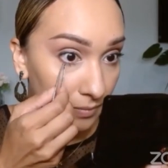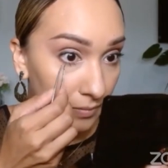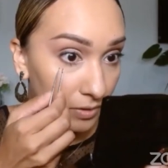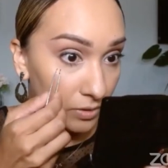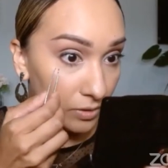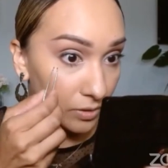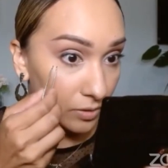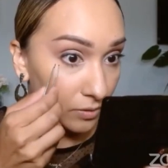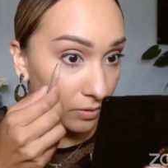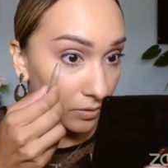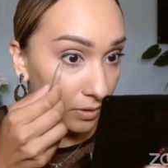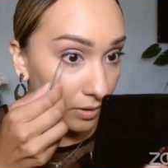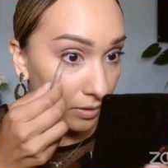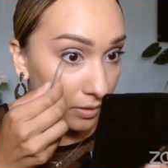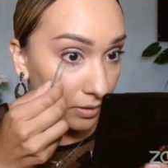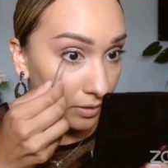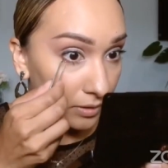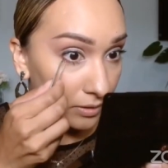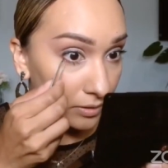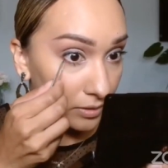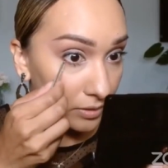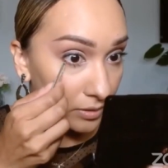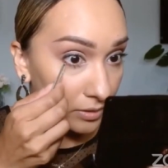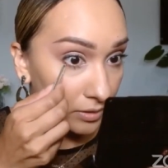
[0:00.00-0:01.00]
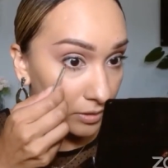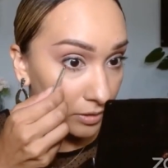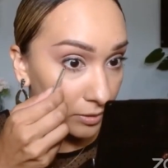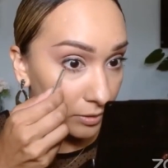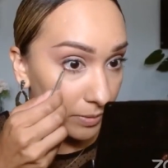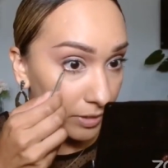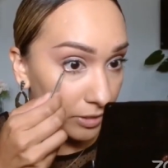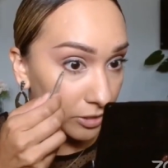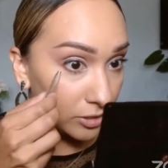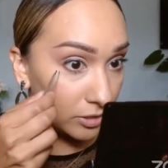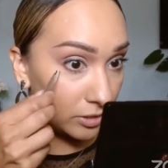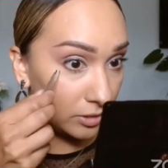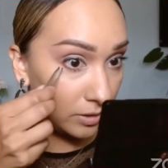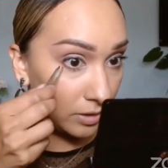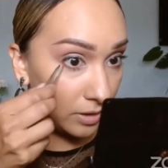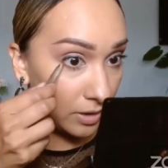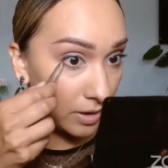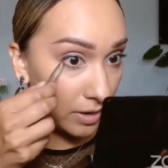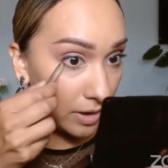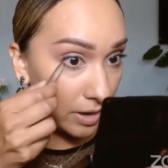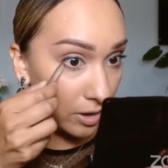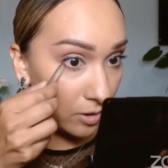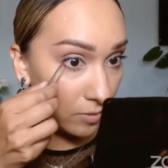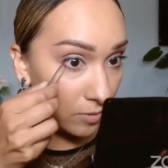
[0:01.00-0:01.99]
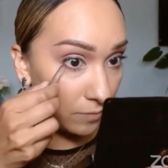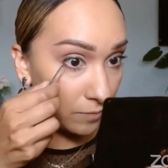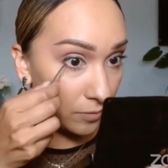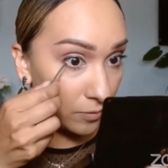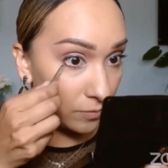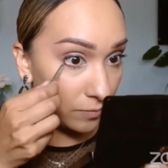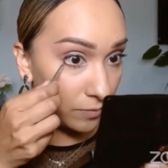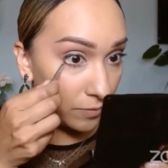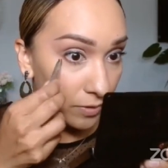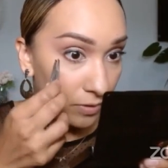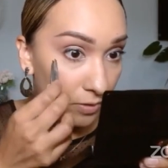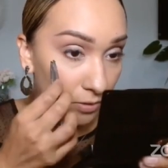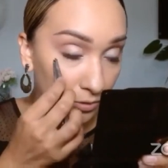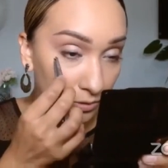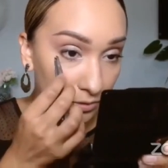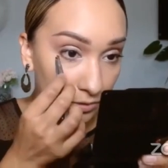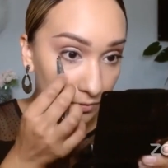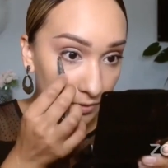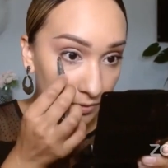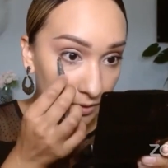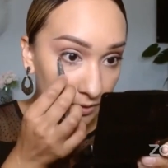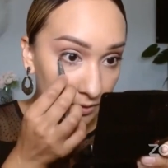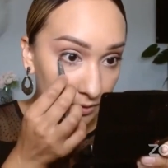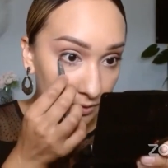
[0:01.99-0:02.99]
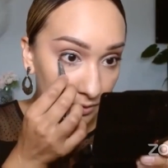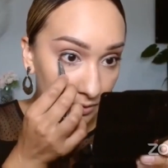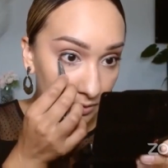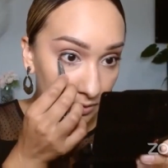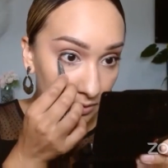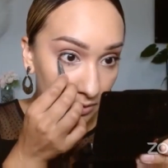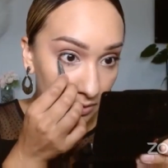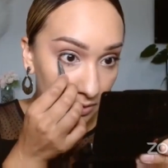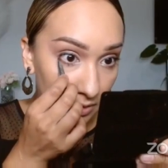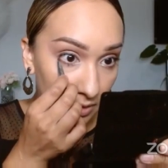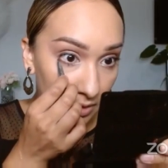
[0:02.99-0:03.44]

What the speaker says: So this is especially helpful for those of us,